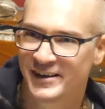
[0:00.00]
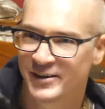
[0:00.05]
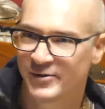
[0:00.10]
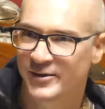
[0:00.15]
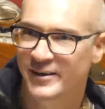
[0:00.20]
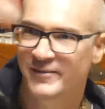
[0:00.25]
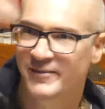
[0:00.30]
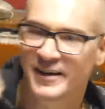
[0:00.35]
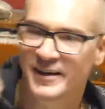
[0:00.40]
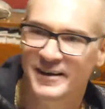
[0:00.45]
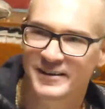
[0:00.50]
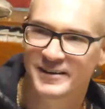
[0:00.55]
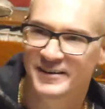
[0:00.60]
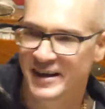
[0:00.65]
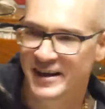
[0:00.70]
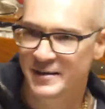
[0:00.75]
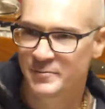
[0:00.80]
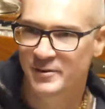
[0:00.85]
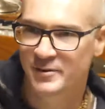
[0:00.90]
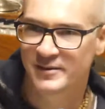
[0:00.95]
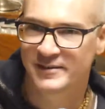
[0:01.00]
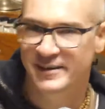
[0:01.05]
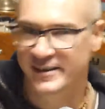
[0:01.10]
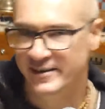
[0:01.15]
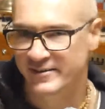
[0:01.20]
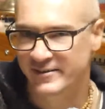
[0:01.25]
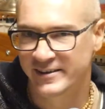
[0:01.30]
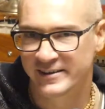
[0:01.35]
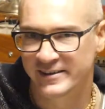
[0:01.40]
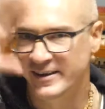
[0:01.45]
have like table
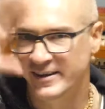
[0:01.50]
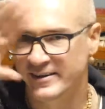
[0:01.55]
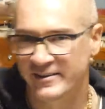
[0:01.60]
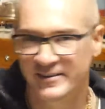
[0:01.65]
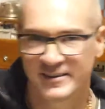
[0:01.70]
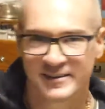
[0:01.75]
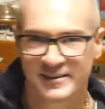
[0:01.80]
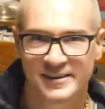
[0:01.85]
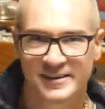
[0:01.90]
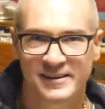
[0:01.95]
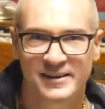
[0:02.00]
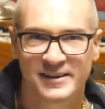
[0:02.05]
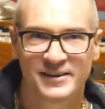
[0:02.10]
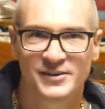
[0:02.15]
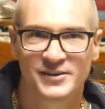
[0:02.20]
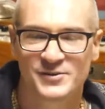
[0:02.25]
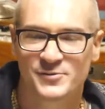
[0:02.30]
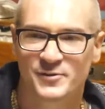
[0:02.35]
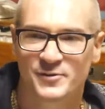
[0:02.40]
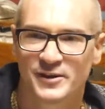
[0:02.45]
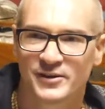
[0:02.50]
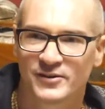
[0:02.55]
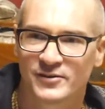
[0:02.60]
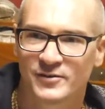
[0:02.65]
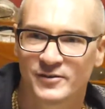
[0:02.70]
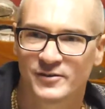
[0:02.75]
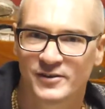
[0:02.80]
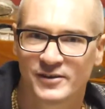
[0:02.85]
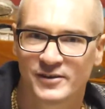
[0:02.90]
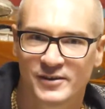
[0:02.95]
there, and then it is written
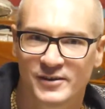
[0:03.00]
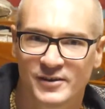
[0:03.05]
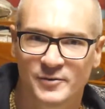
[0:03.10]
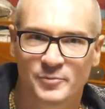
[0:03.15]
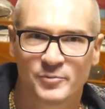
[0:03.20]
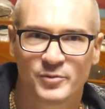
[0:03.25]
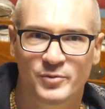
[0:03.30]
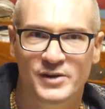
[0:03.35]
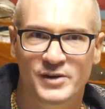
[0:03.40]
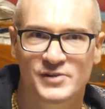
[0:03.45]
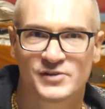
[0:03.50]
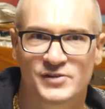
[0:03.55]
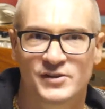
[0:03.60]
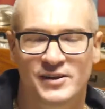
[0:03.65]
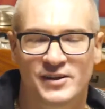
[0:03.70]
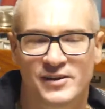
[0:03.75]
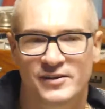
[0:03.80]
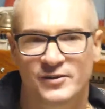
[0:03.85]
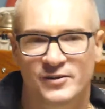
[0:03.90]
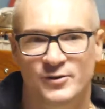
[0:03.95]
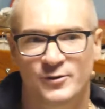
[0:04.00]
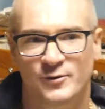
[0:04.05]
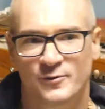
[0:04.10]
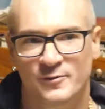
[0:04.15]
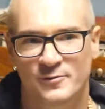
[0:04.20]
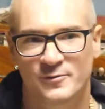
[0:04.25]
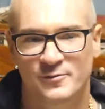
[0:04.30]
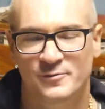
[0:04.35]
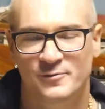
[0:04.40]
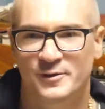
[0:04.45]
a president
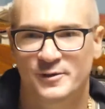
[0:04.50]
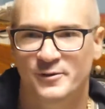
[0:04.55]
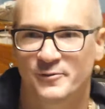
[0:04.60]
of